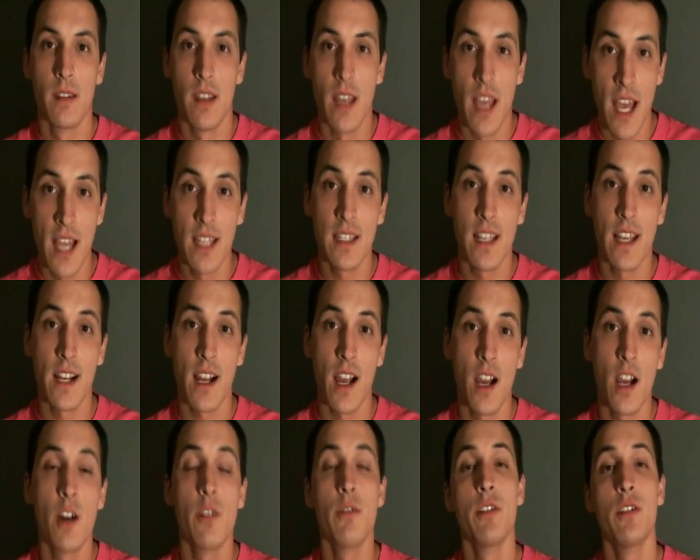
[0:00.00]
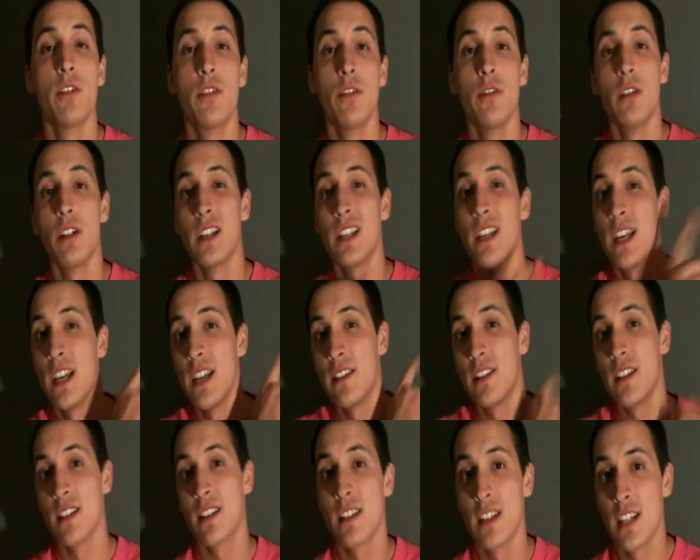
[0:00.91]
And like I always do, you can hit
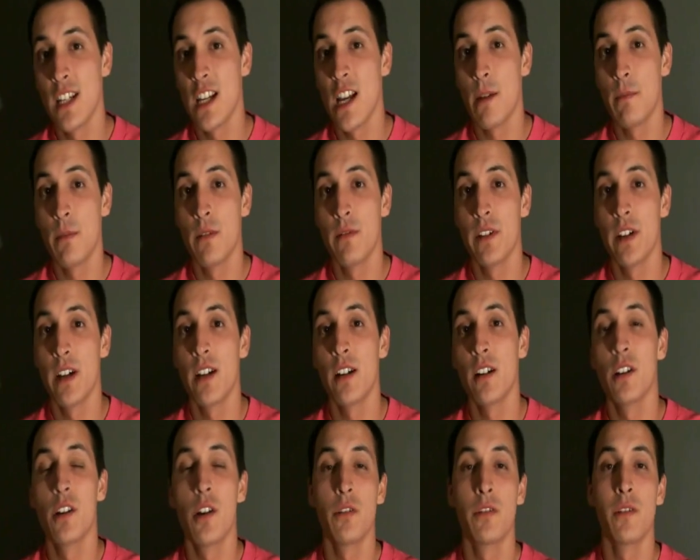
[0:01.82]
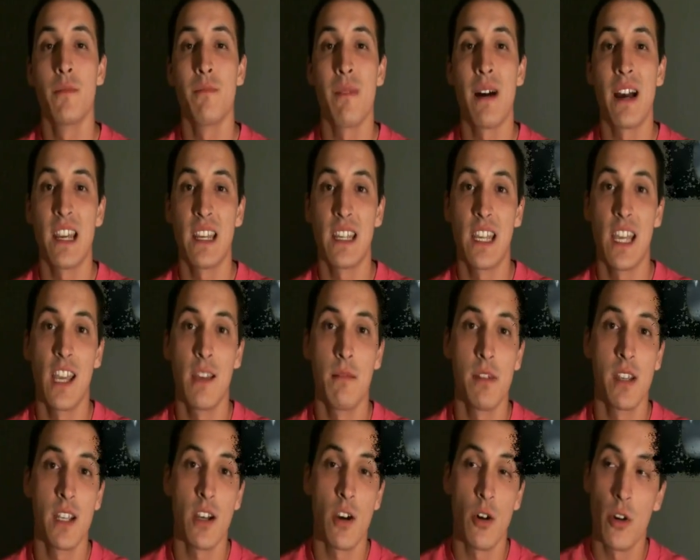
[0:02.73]
this link up over here and go to My
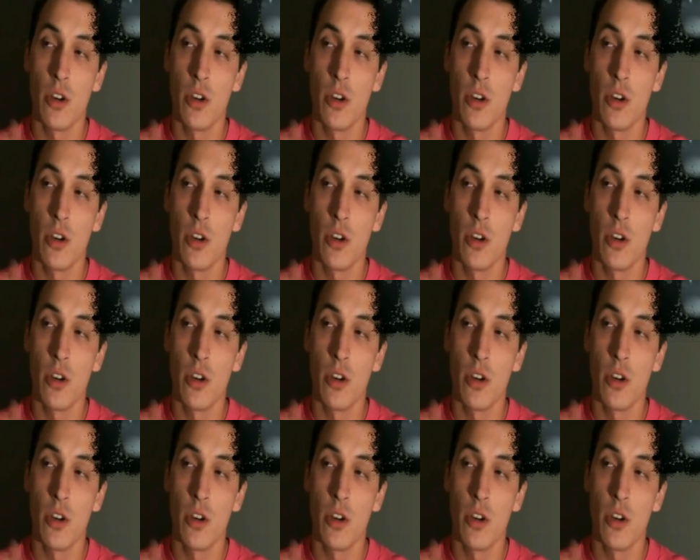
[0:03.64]
Gaming,